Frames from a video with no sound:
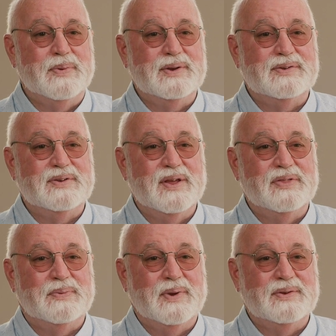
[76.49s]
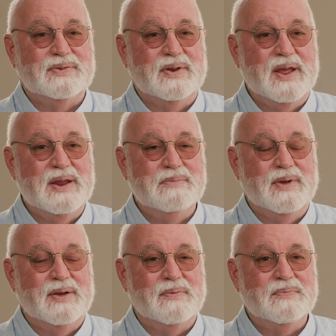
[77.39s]
threats, death threats, and hate
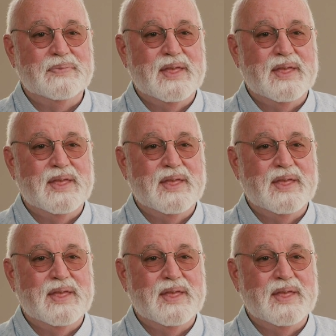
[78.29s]
mail.